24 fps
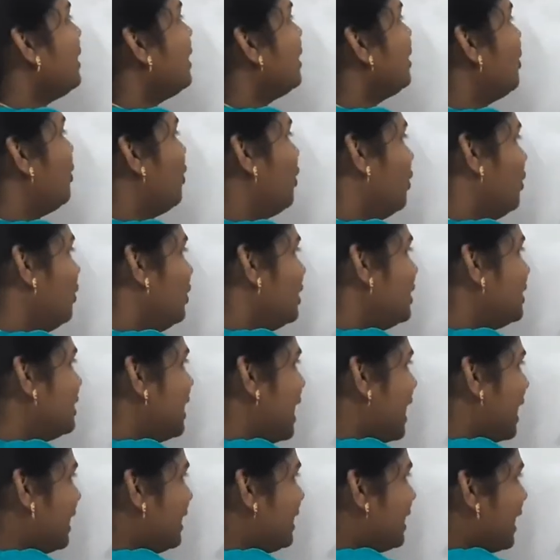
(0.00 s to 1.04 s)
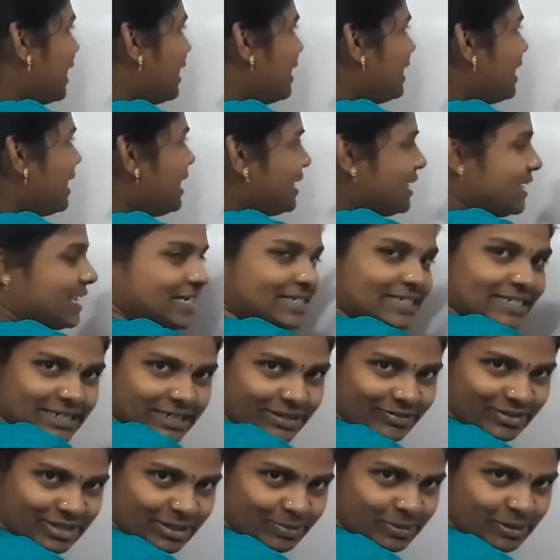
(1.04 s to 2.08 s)
No. 998. Is it
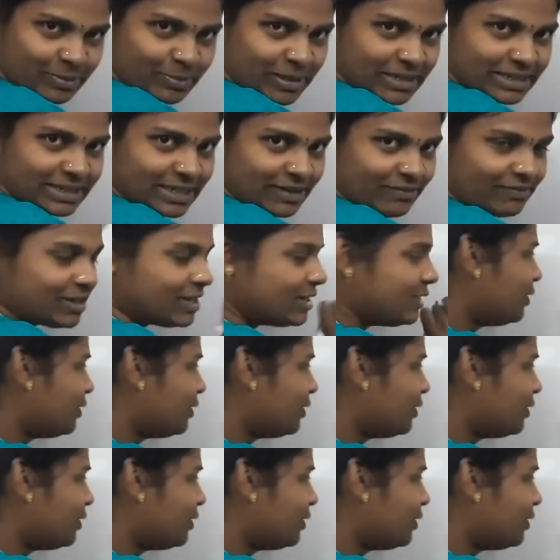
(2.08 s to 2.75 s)
divisible by 7?